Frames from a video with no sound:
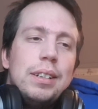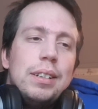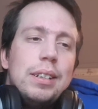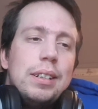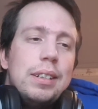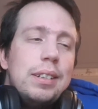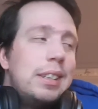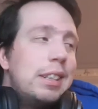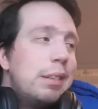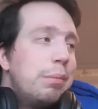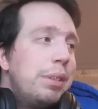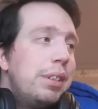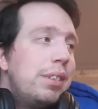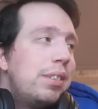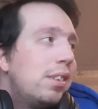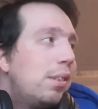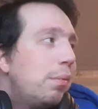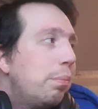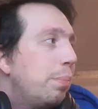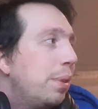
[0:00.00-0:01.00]
There can be
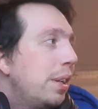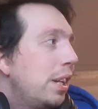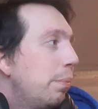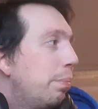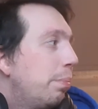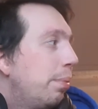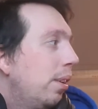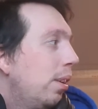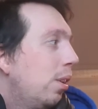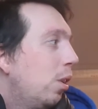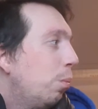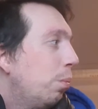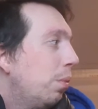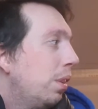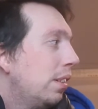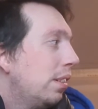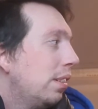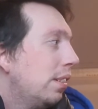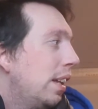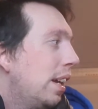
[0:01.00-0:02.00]
some people homeless